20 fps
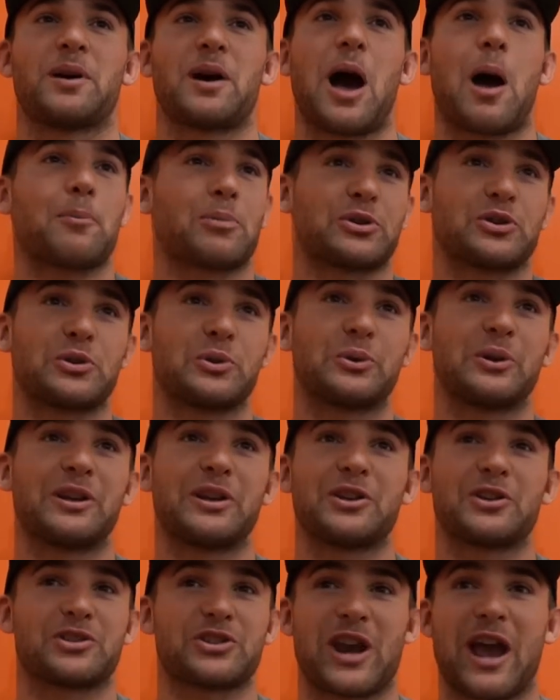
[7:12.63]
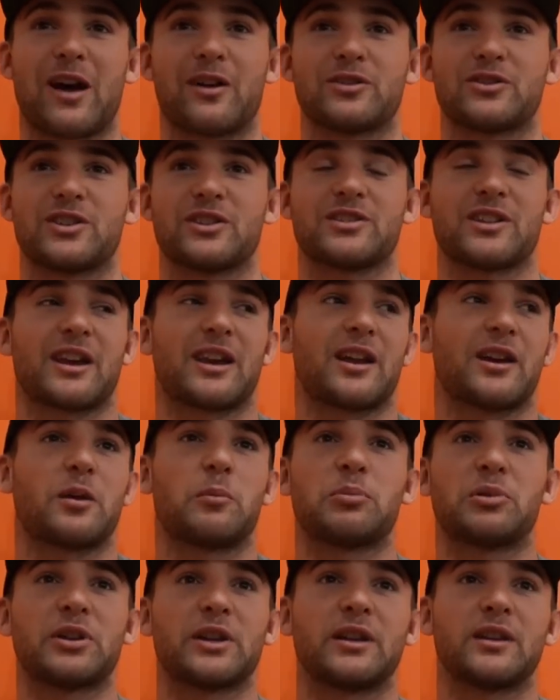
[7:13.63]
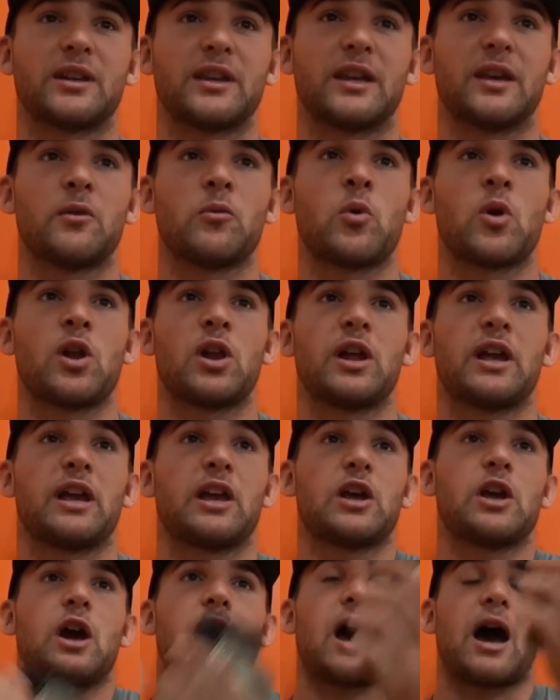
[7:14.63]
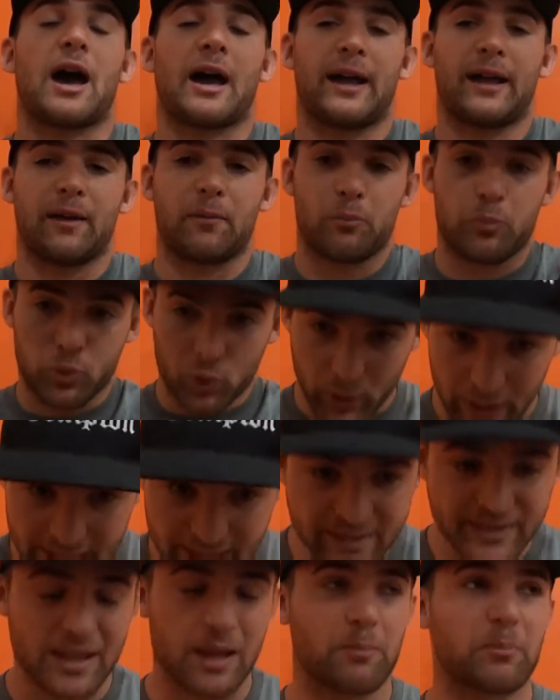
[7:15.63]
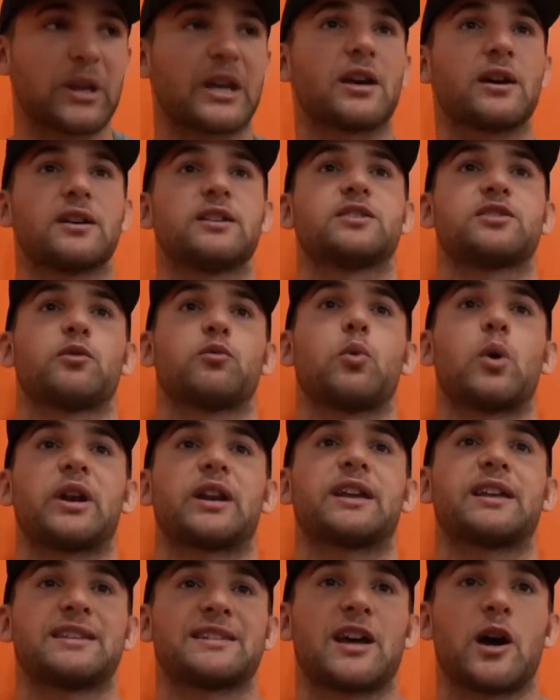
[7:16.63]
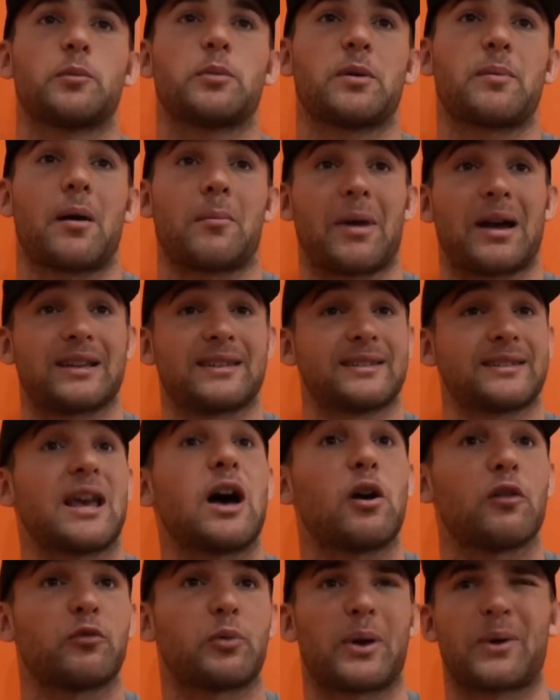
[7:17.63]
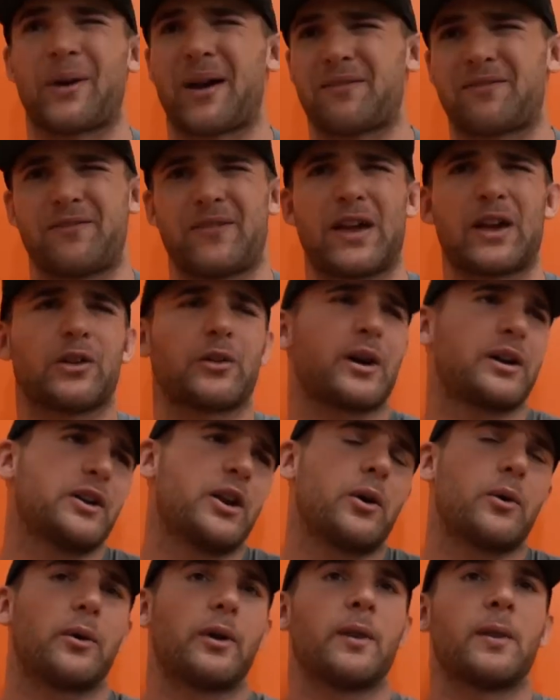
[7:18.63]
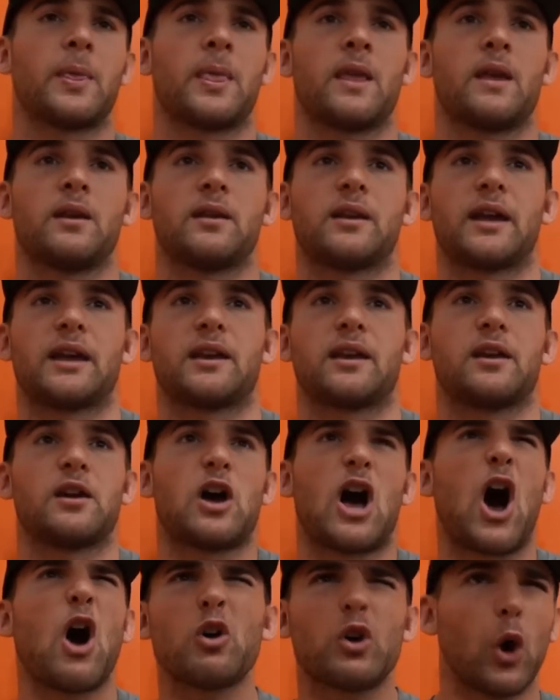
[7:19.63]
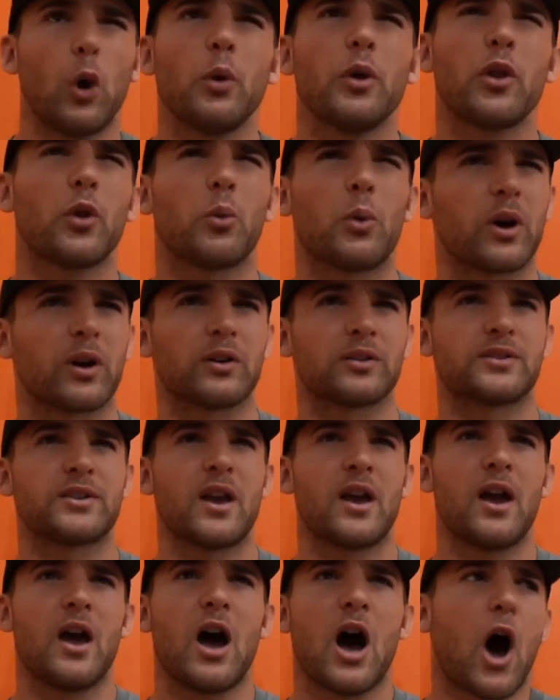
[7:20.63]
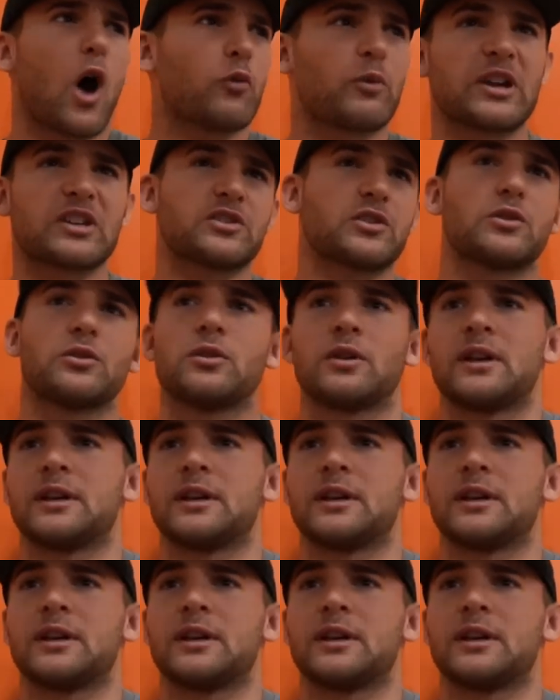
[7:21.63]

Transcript: opportunity or challenges like I completely I embrace them because of what it could tell me about myself, whether I fail or I don't. Like, I'll go to the Worlds. I'll wrestle